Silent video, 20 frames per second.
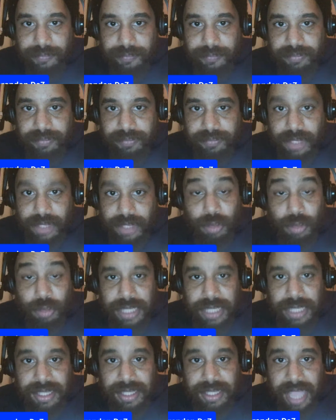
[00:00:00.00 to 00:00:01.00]
You
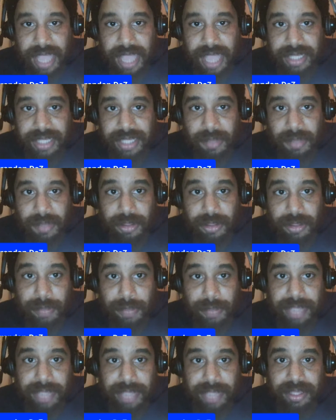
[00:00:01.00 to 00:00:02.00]
dislike them on the
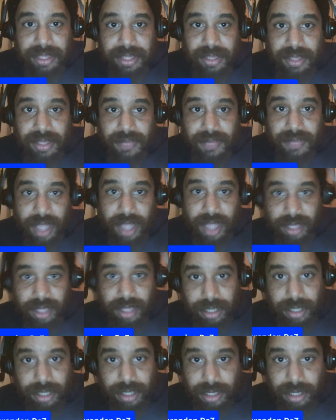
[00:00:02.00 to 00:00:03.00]
basis of a color.